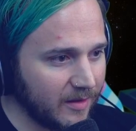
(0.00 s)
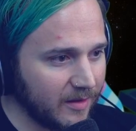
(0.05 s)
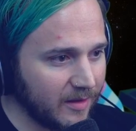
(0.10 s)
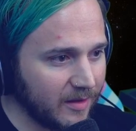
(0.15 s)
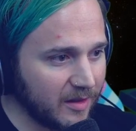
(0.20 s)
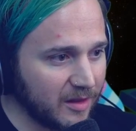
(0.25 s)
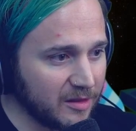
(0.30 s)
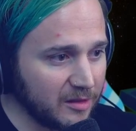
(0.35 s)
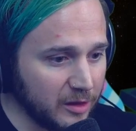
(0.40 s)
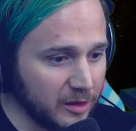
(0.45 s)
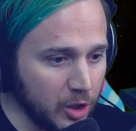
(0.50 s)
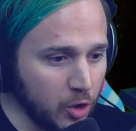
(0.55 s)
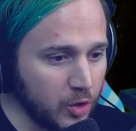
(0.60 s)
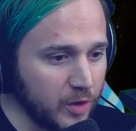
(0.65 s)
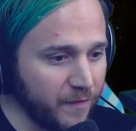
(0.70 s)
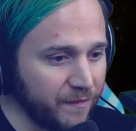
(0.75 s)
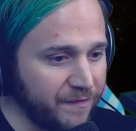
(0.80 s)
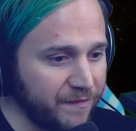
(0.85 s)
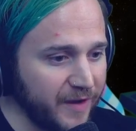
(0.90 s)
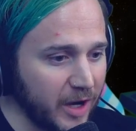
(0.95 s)
Luke,
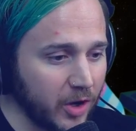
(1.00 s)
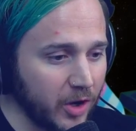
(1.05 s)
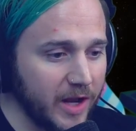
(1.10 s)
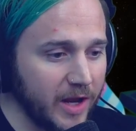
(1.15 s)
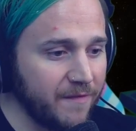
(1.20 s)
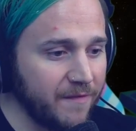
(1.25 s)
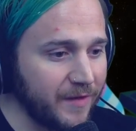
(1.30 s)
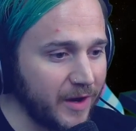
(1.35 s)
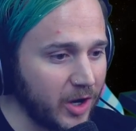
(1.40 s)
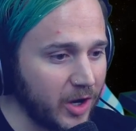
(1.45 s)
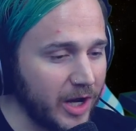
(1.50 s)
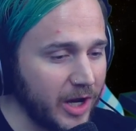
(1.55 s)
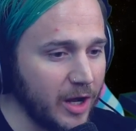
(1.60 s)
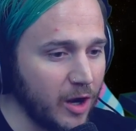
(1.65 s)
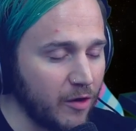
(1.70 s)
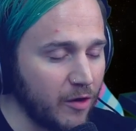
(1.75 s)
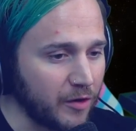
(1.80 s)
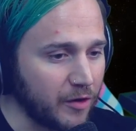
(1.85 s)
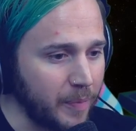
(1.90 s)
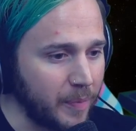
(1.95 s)
very, very
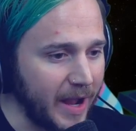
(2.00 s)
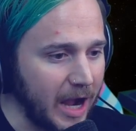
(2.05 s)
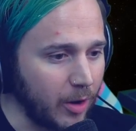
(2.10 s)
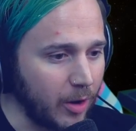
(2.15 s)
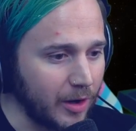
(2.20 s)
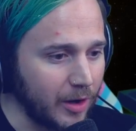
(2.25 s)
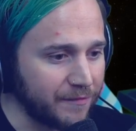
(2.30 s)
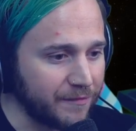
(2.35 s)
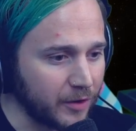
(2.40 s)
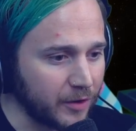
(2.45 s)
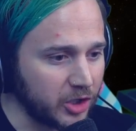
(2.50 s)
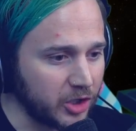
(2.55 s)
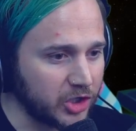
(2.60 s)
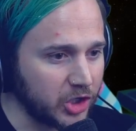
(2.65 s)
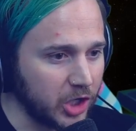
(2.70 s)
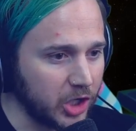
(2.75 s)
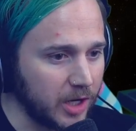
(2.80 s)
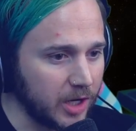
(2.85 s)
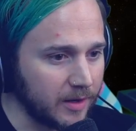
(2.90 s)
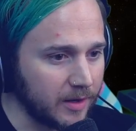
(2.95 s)
overpowered, for
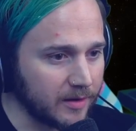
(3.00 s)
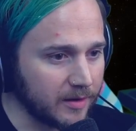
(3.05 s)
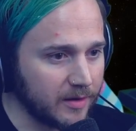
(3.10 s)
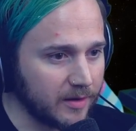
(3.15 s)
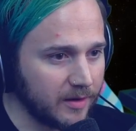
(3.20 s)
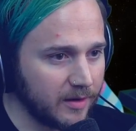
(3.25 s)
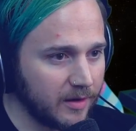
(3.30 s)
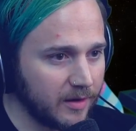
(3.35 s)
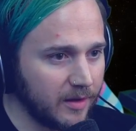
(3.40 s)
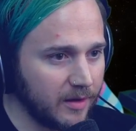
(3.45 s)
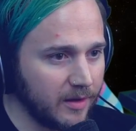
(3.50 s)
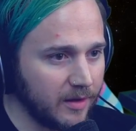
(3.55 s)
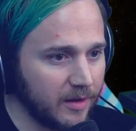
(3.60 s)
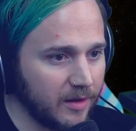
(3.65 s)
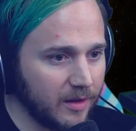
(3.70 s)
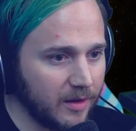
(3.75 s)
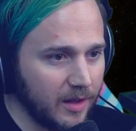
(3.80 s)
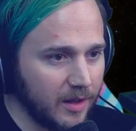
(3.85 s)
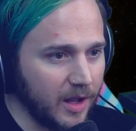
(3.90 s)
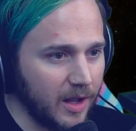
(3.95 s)
sure.
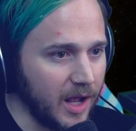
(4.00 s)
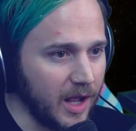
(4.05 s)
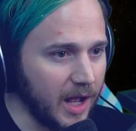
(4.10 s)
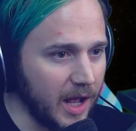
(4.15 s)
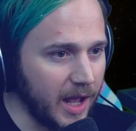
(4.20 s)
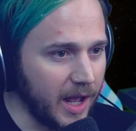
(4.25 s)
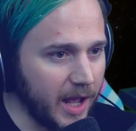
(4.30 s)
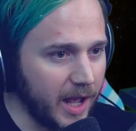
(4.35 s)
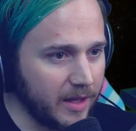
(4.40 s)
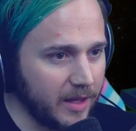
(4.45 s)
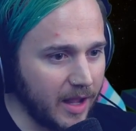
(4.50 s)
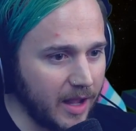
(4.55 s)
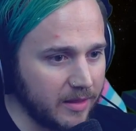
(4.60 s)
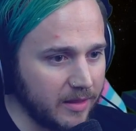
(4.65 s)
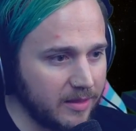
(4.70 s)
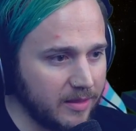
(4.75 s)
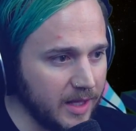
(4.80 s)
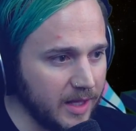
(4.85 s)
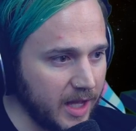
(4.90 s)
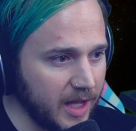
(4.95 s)
I
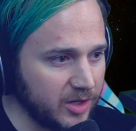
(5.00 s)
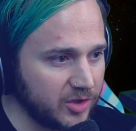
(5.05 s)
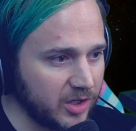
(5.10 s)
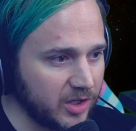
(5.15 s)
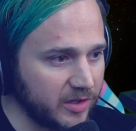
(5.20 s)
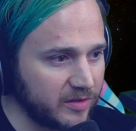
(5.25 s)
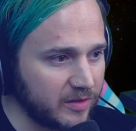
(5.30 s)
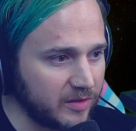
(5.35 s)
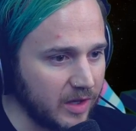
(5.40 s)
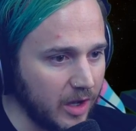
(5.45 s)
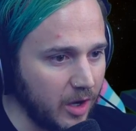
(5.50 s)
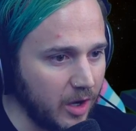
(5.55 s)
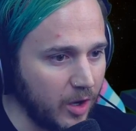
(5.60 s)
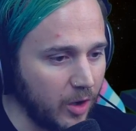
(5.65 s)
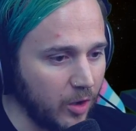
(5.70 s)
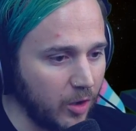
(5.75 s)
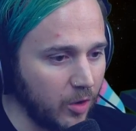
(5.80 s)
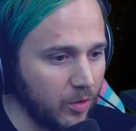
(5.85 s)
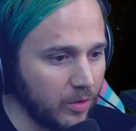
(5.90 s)
think I just go...